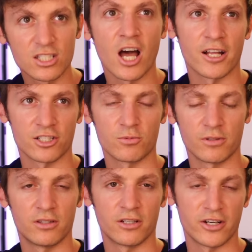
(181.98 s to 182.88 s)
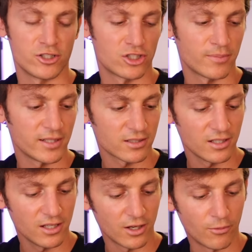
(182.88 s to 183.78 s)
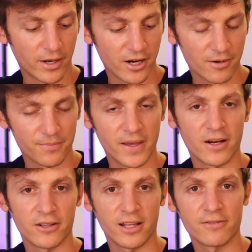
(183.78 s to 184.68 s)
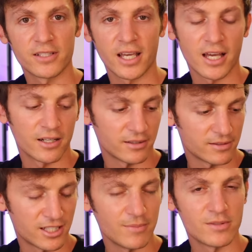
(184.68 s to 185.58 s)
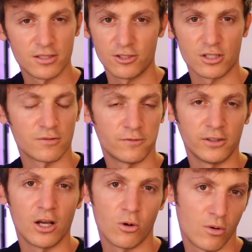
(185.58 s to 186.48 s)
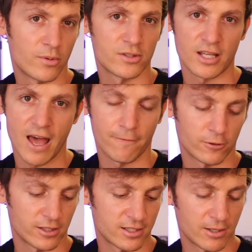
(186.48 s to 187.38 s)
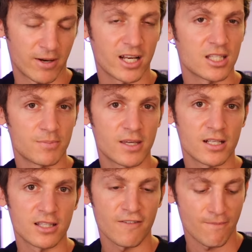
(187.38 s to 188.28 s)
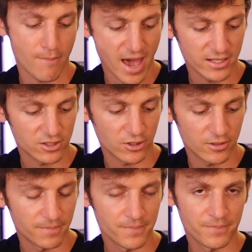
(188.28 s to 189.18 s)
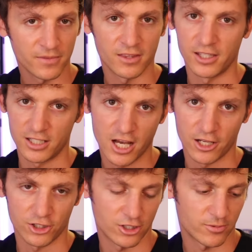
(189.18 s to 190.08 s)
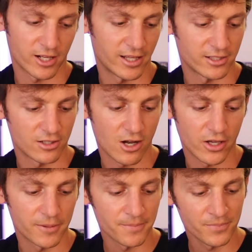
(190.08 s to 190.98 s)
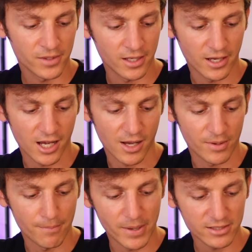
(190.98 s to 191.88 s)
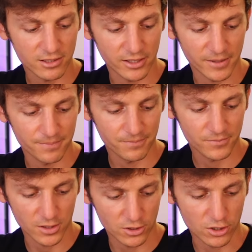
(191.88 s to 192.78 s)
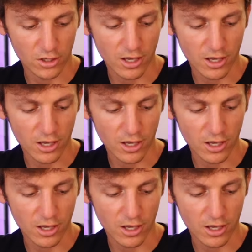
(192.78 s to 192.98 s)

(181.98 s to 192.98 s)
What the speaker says: touch with their instrument where their left hand seems to just flow almost effortlessly, right? And it's because they've mastered the touch, is what I like to call it. And basically, to start